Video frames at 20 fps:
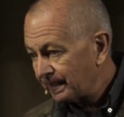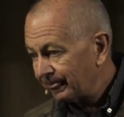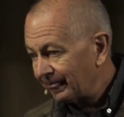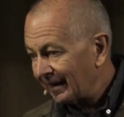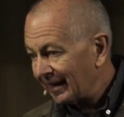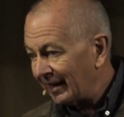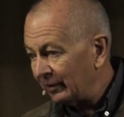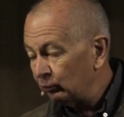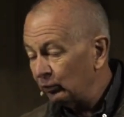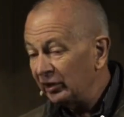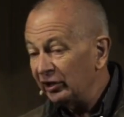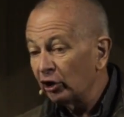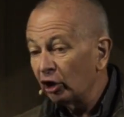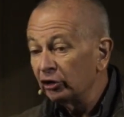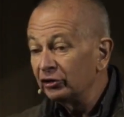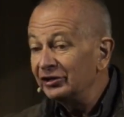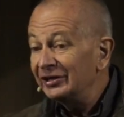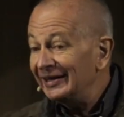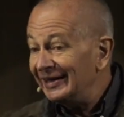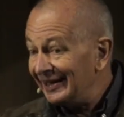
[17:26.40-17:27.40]
And we are
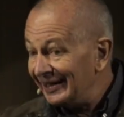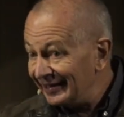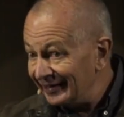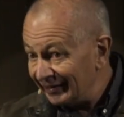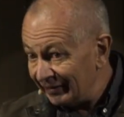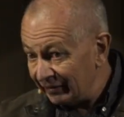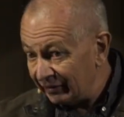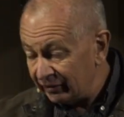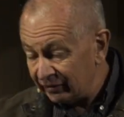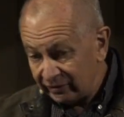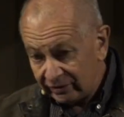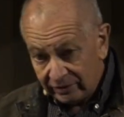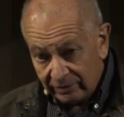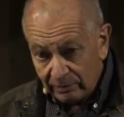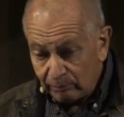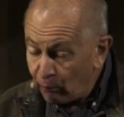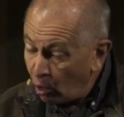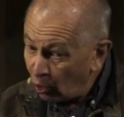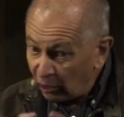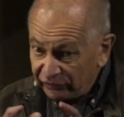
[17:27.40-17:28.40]
needed
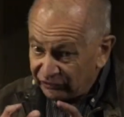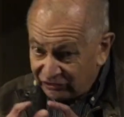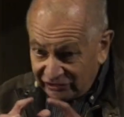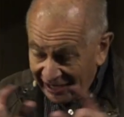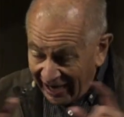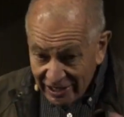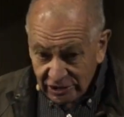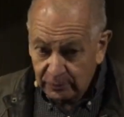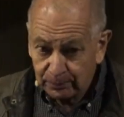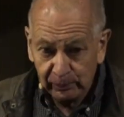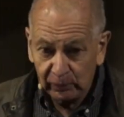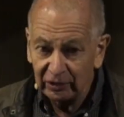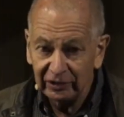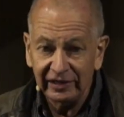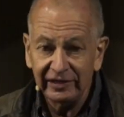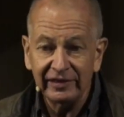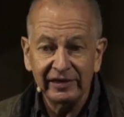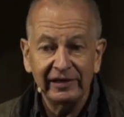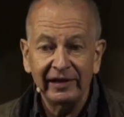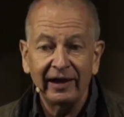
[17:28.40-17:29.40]
more desperately
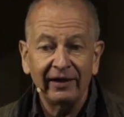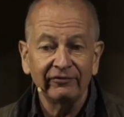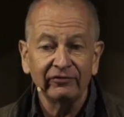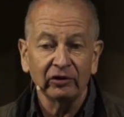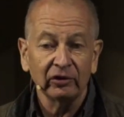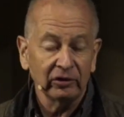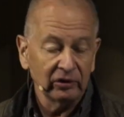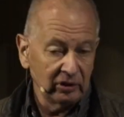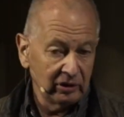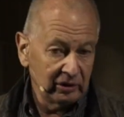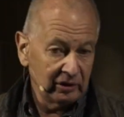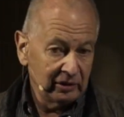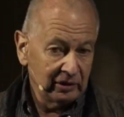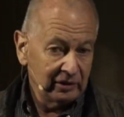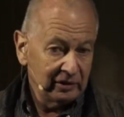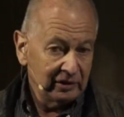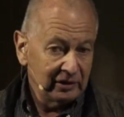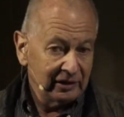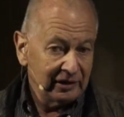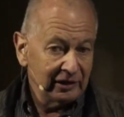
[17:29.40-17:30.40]
than ever
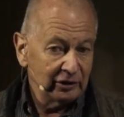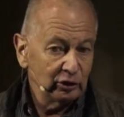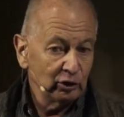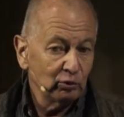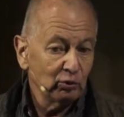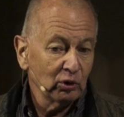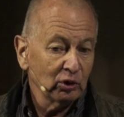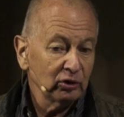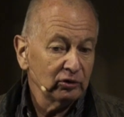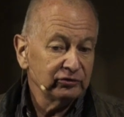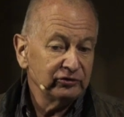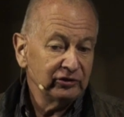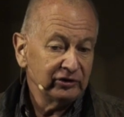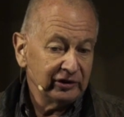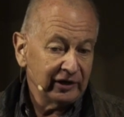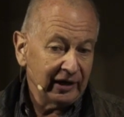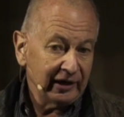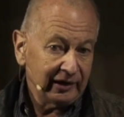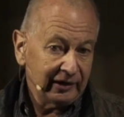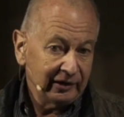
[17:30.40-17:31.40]
in the world
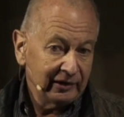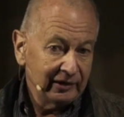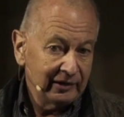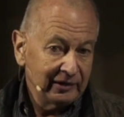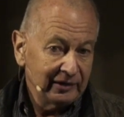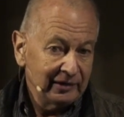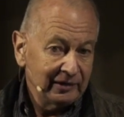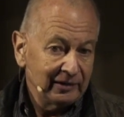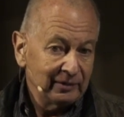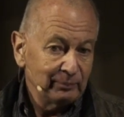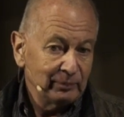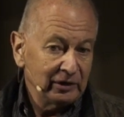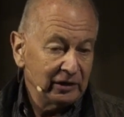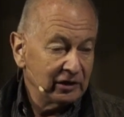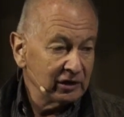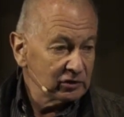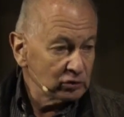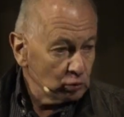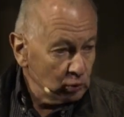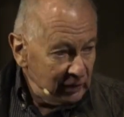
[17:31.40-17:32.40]
today,
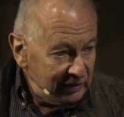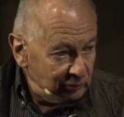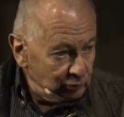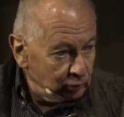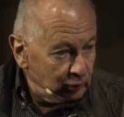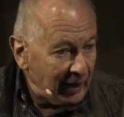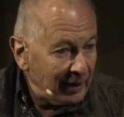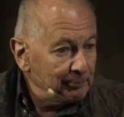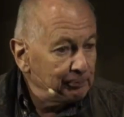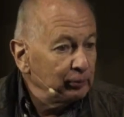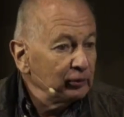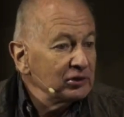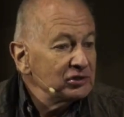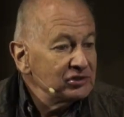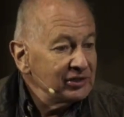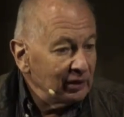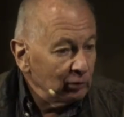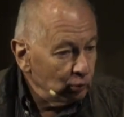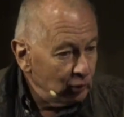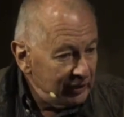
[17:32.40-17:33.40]
because we
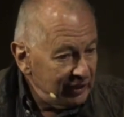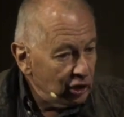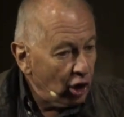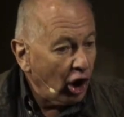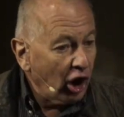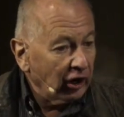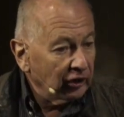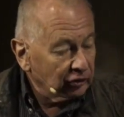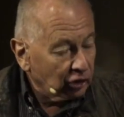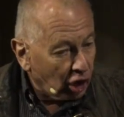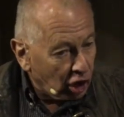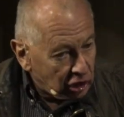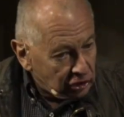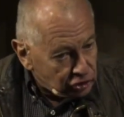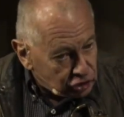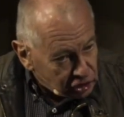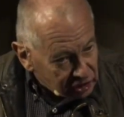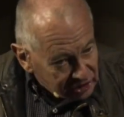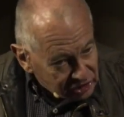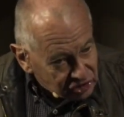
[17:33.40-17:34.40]
represent, we are
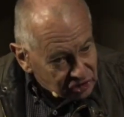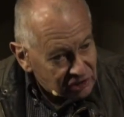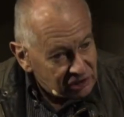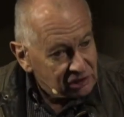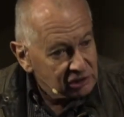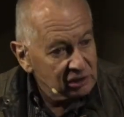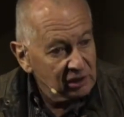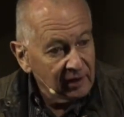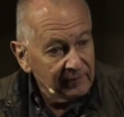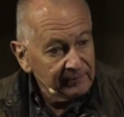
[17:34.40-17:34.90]
Jesus